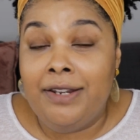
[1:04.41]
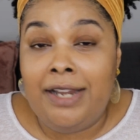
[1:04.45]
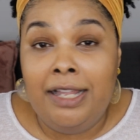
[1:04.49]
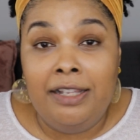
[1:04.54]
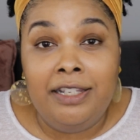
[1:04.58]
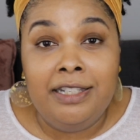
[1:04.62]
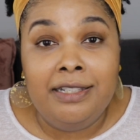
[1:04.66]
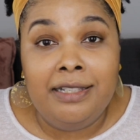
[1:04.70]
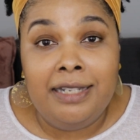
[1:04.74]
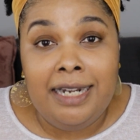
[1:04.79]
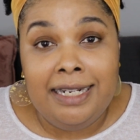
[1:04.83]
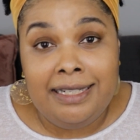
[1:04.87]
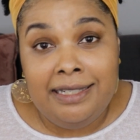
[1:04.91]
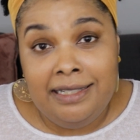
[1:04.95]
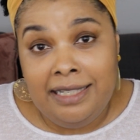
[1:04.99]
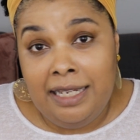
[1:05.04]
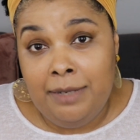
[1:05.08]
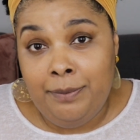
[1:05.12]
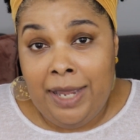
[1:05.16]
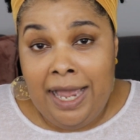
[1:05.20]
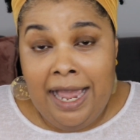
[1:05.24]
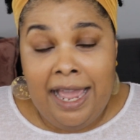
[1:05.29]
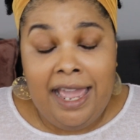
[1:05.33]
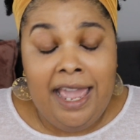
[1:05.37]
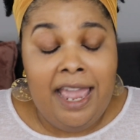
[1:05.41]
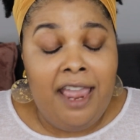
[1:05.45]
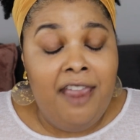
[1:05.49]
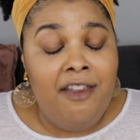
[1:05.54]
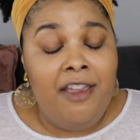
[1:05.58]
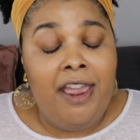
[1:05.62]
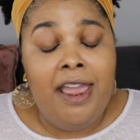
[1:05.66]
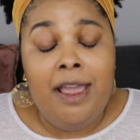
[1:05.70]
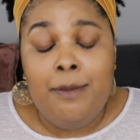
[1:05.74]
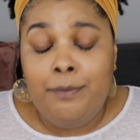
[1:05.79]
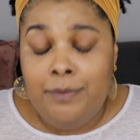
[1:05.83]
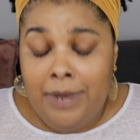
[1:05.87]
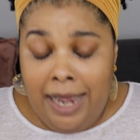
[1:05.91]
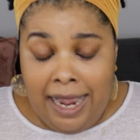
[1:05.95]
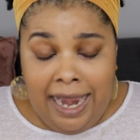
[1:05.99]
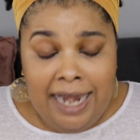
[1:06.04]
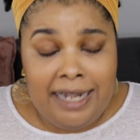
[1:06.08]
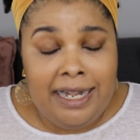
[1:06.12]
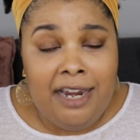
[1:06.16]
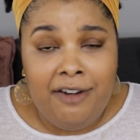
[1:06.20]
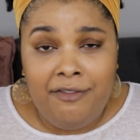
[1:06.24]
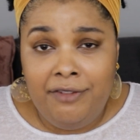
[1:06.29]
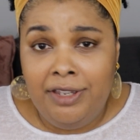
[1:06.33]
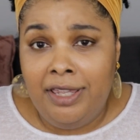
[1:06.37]
Now listen, I stand
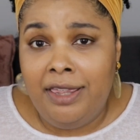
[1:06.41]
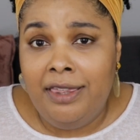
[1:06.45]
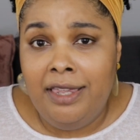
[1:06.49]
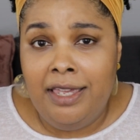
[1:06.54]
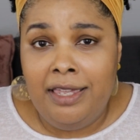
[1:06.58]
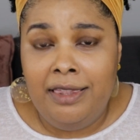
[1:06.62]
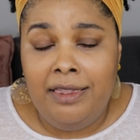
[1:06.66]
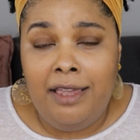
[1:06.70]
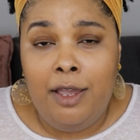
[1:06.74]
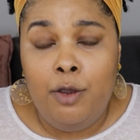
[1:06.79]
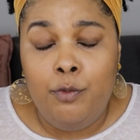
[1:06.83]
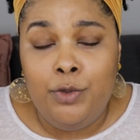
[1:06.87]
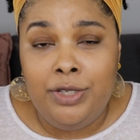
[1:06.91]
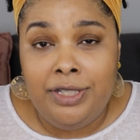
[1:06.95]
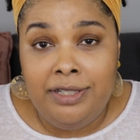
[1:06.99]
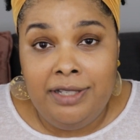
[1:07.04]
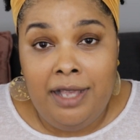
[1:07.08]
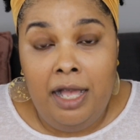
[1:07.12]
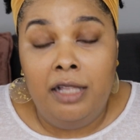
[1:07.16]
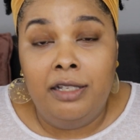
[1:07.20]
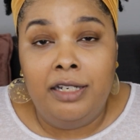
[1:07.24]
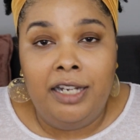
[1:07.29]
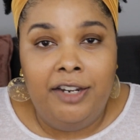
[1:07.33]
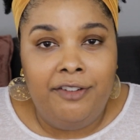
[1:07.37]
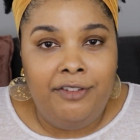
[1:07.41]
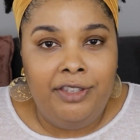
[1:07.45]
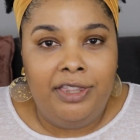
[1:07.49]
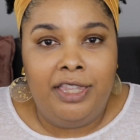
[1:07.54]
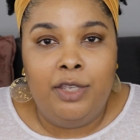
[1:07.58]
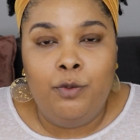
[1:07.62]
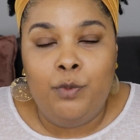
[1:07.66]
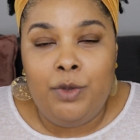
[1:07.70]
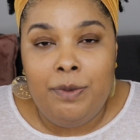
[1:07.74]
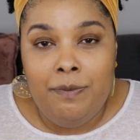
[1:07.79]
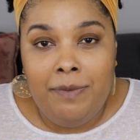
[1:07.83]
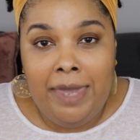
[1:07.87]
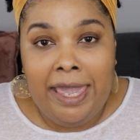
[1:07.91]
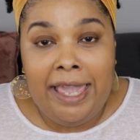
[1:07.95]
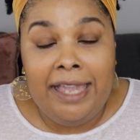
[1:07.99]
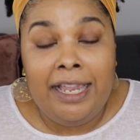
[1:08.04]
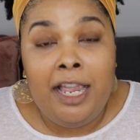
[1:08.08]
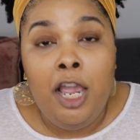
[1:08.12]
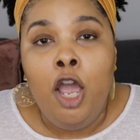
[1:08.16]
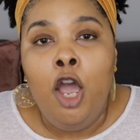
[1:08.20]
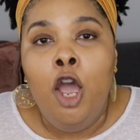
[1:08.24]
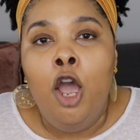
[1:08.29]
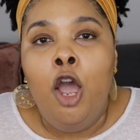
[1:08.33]
behind everything that we sell and everything we make.